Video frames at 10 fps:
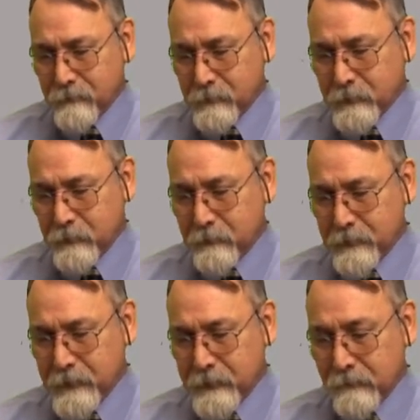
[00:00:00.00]
which would have
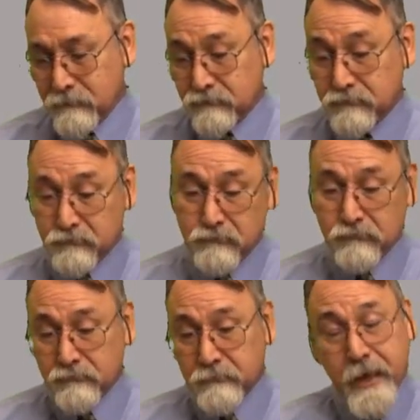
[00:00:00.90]
been
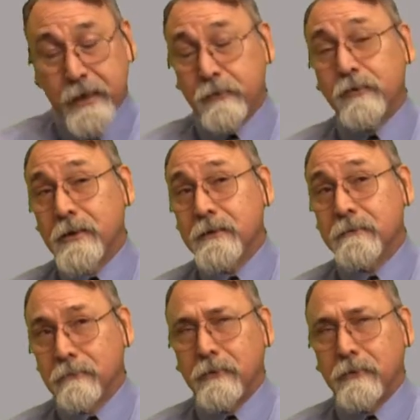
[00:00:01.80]
91,